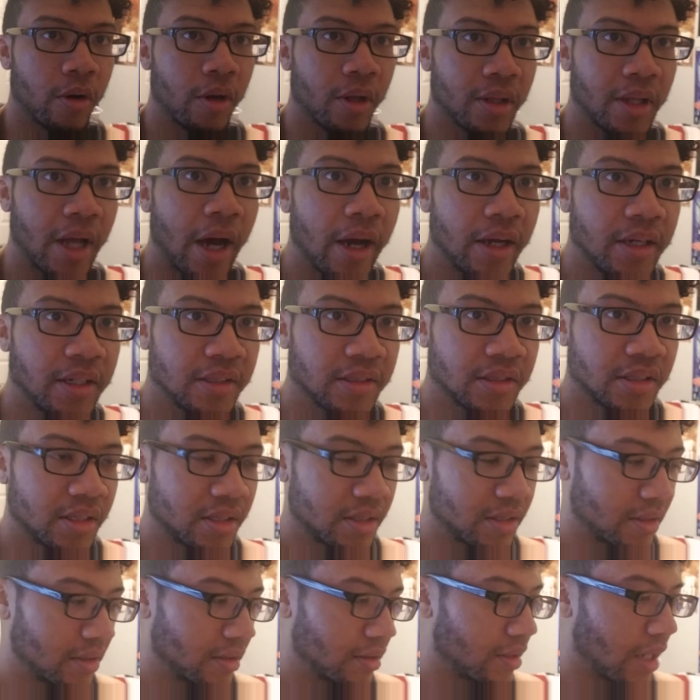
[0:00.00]

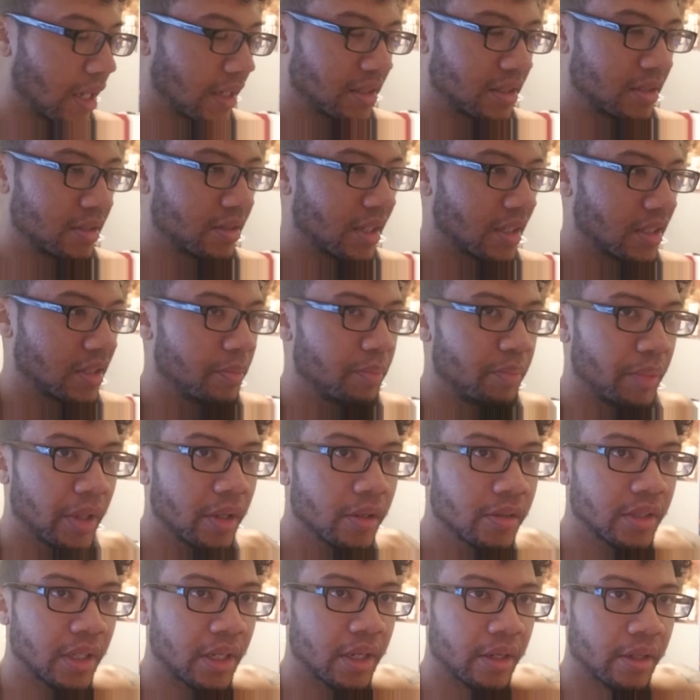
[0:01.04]
alliance that's that's
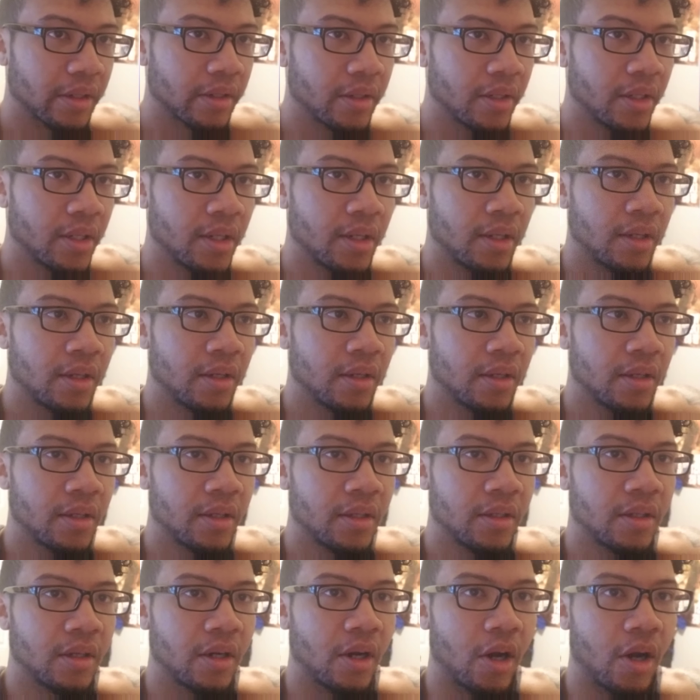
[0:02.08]
building,
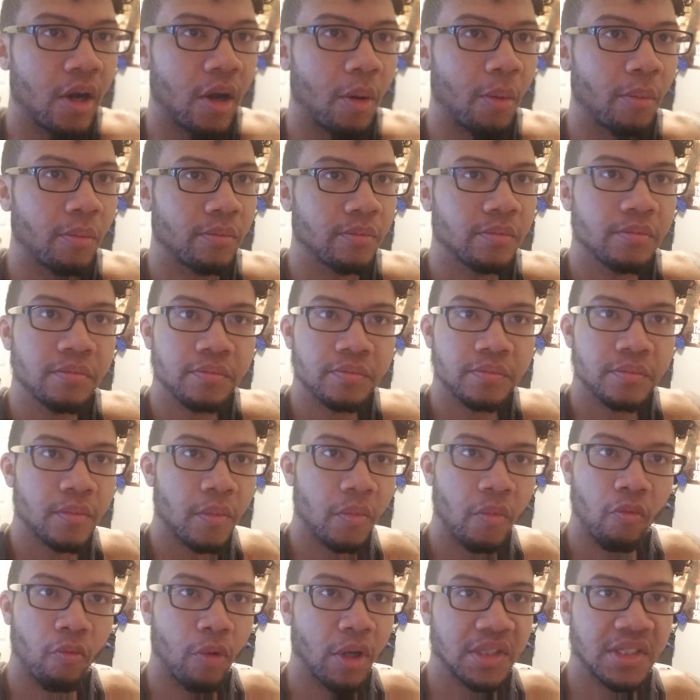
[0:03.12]
um,
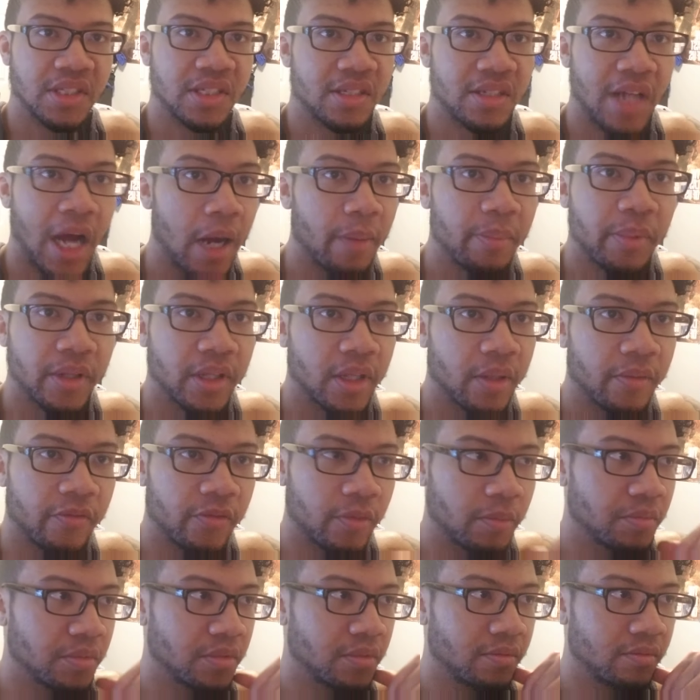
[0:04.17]
what's stopping them
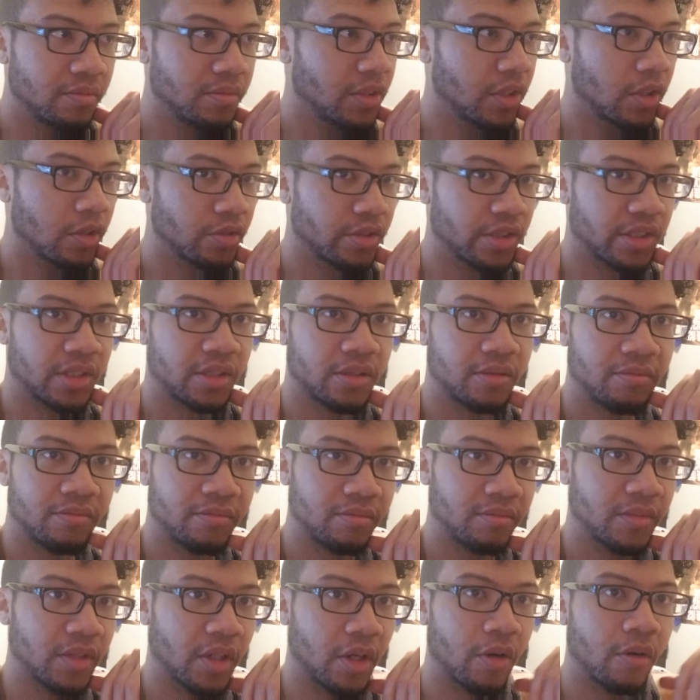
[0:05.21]
from you know just
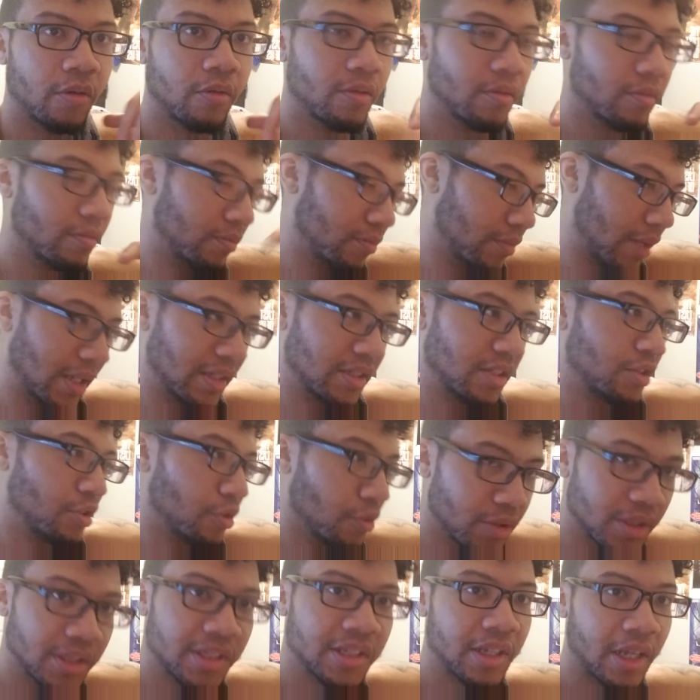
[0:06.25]
you know as
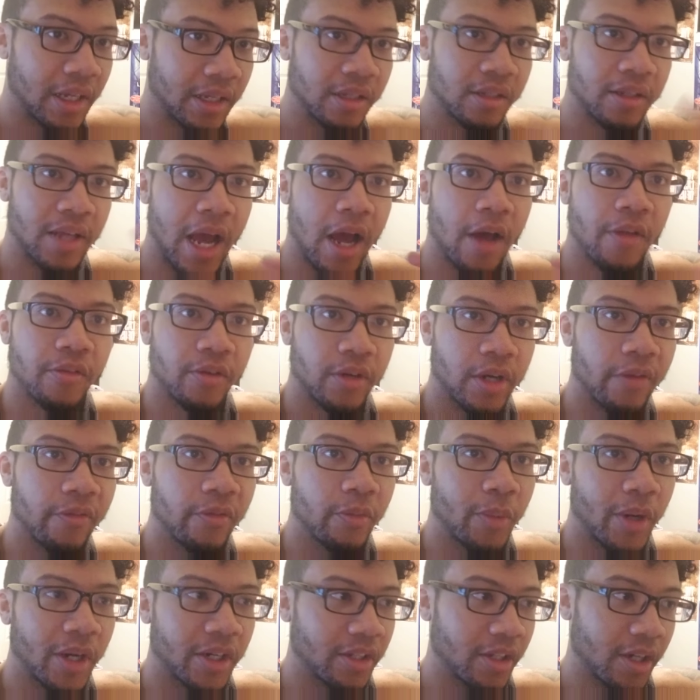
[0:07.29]
soon as they gathered
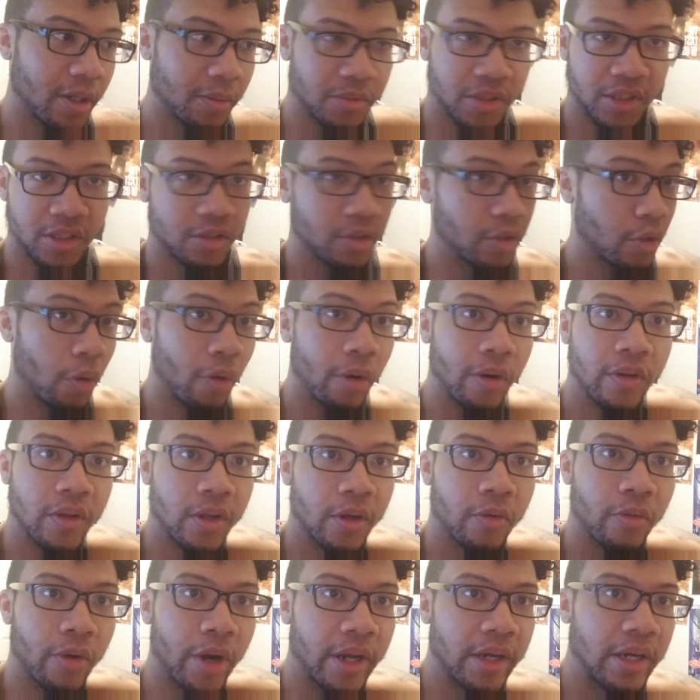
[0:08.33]
everybody up, just going
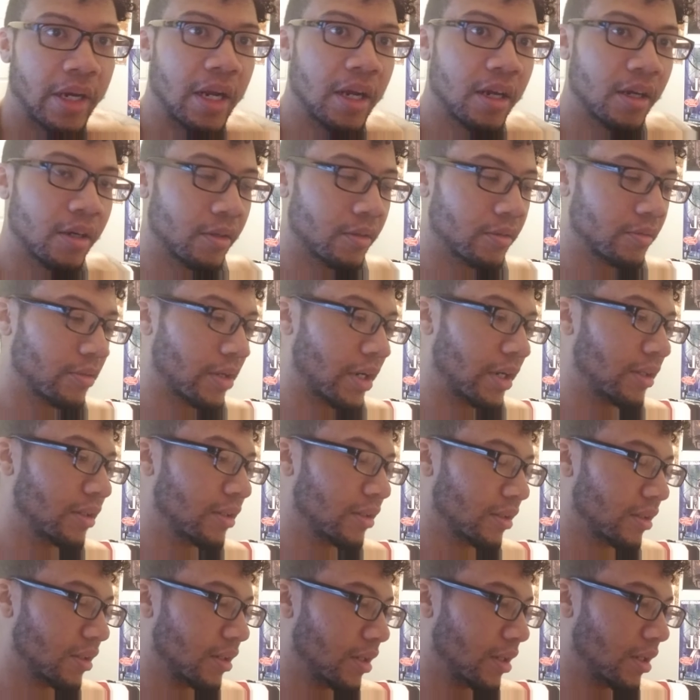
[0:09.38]
there right now, right?
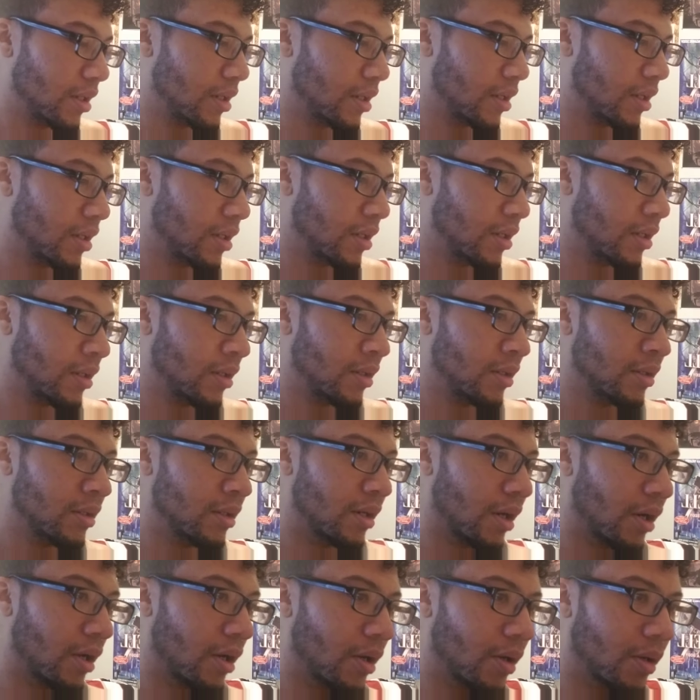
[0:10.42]

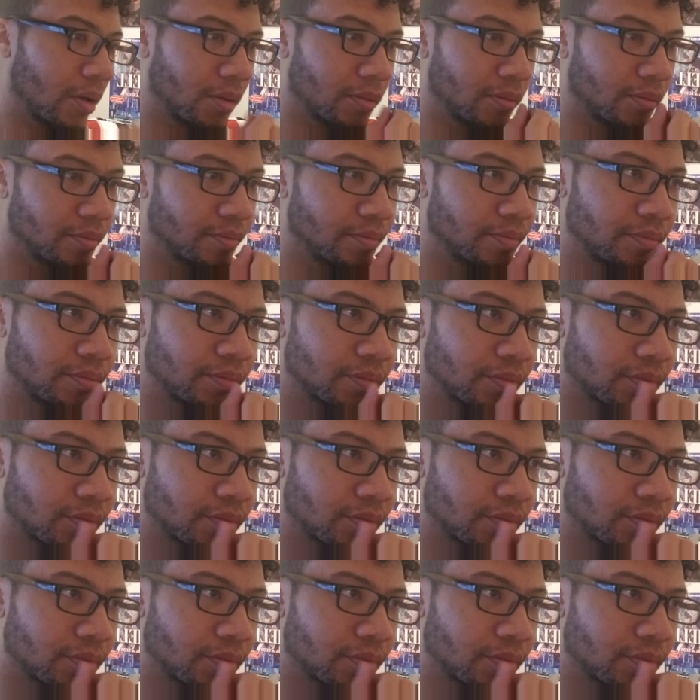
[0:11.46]
Um,